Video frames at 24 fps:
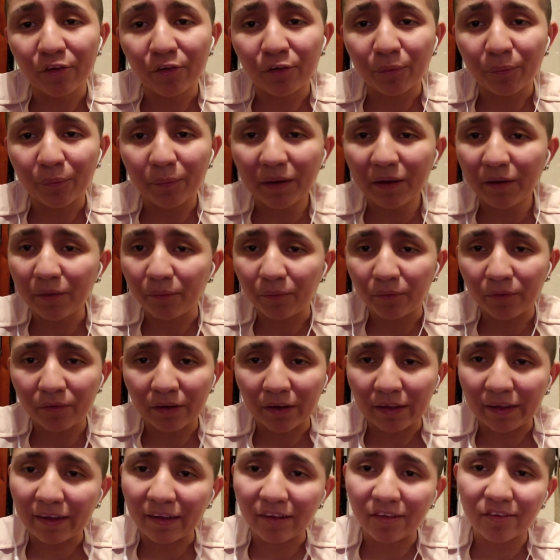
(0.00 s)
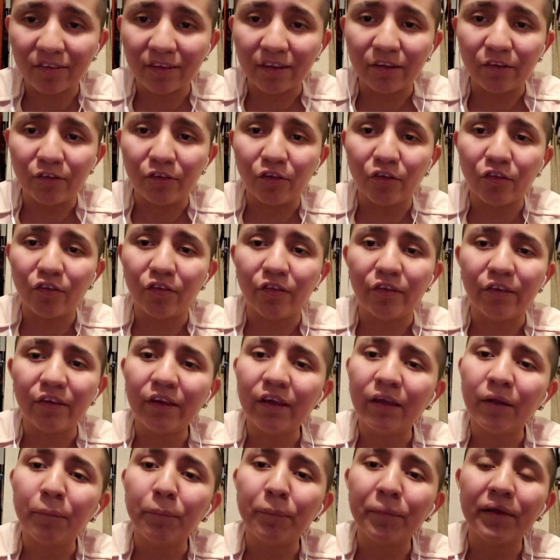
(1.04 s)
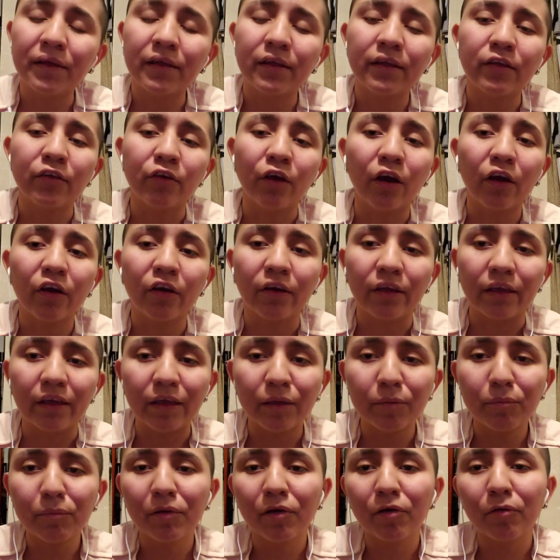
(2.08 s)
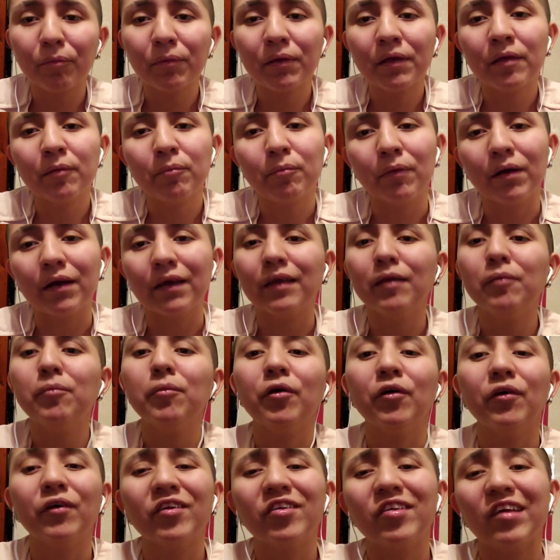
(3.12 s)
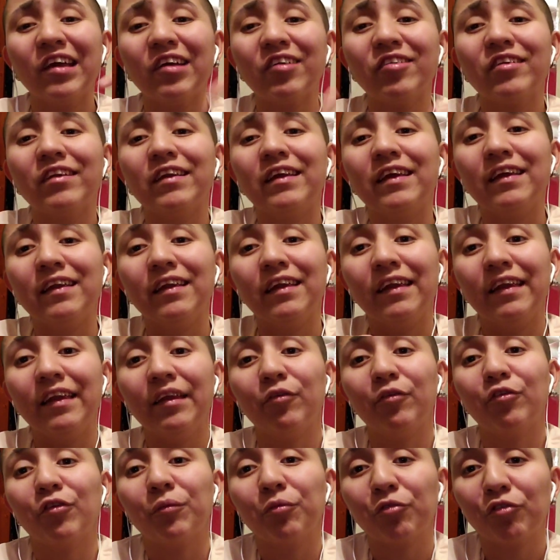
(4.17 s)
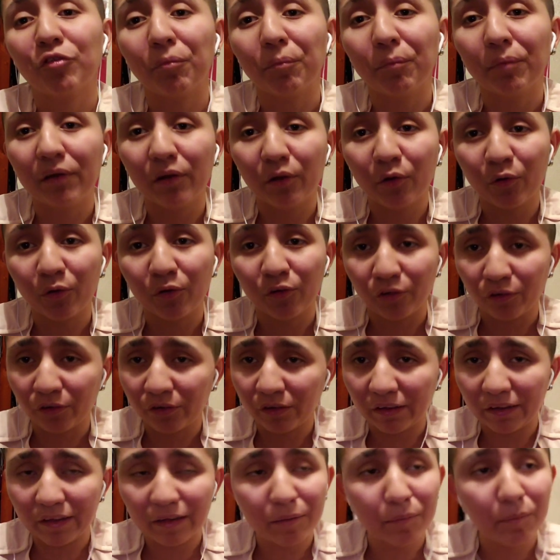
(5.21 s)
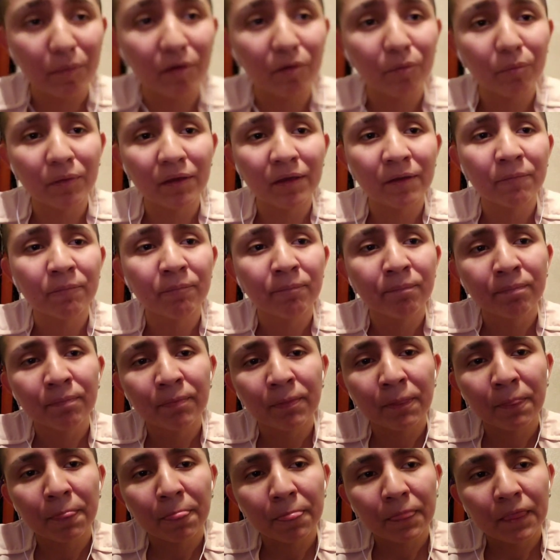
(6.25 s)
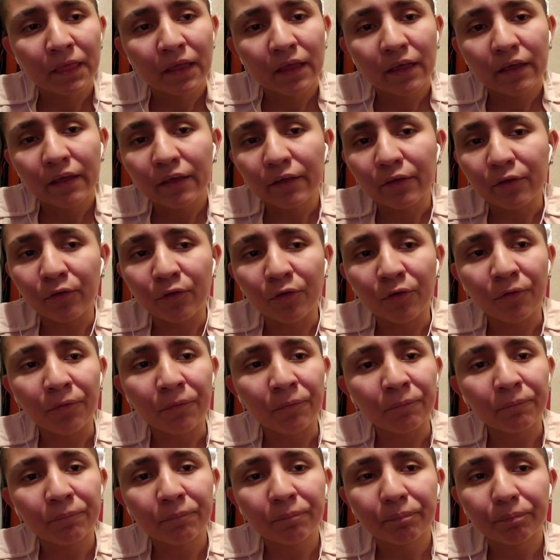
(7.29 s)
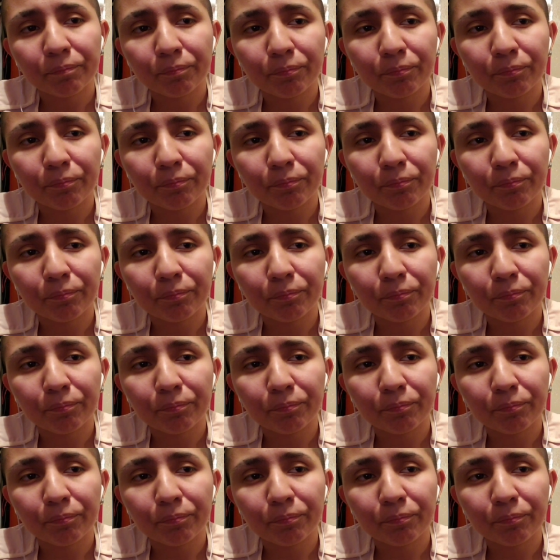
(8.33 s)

you out, like I said, just DM me. Y'all could email me. My email is actually in the description below. You could email me, you know.